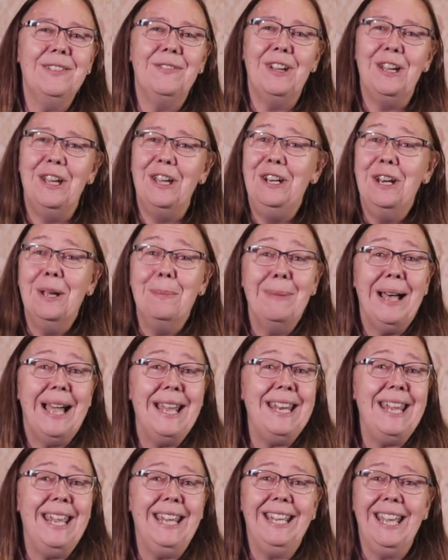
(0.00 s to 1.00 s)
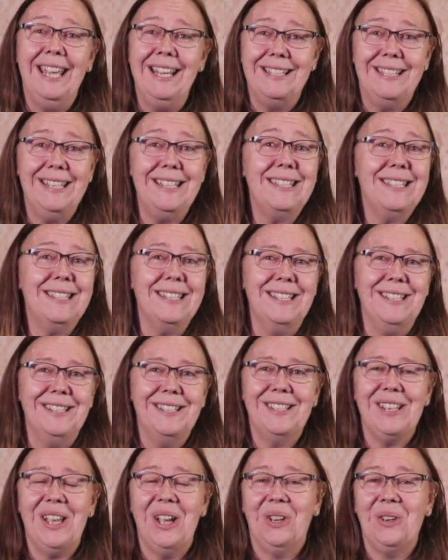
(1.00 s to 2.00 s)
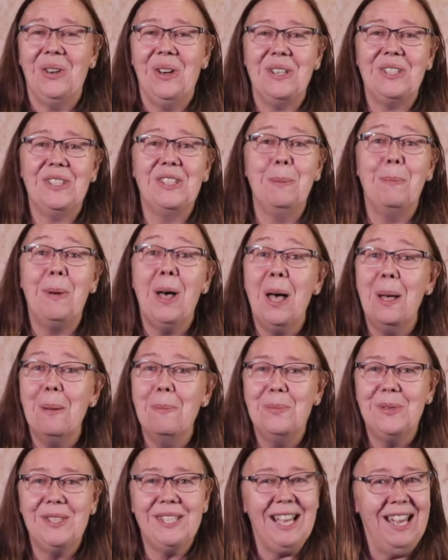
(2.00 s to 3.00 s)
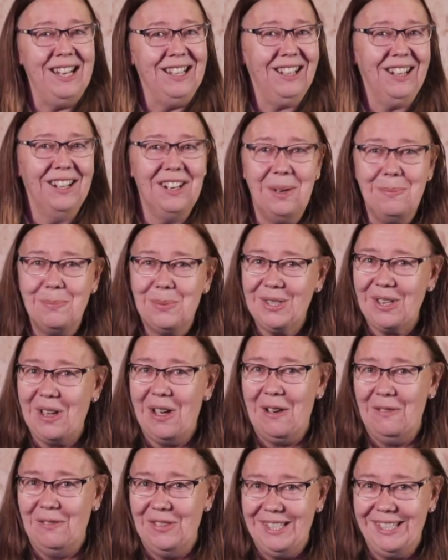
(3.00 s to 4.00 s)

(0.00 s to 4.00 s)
of a nomadic existence across the pubs and clubs of the